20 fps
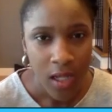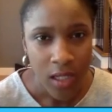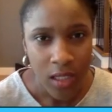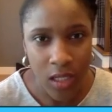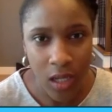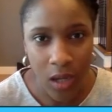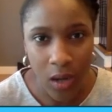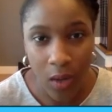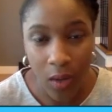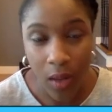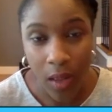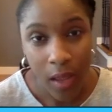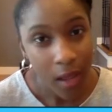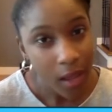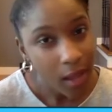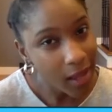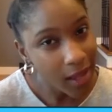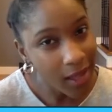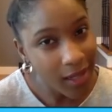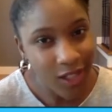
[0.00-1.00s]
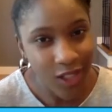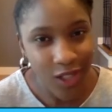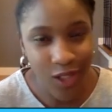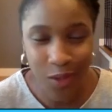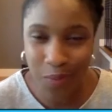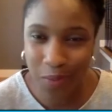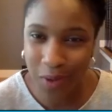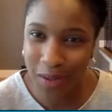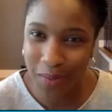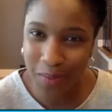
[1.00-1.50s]
So it
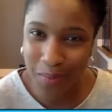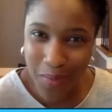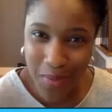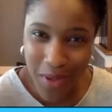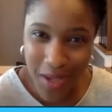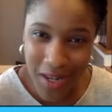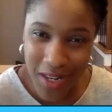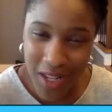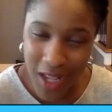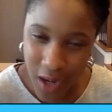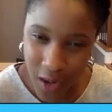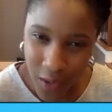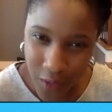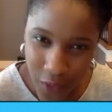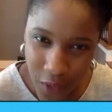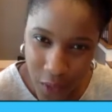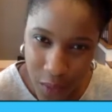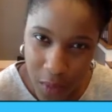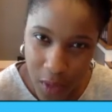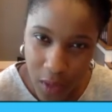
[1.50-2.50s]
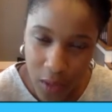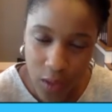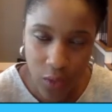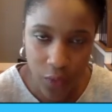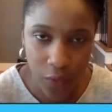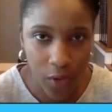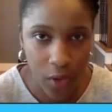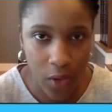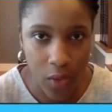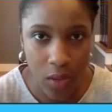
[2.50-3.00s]
should be mid-year for
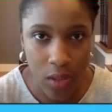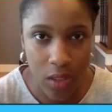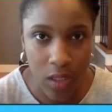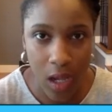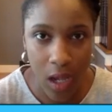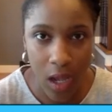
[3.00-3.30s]
most folks.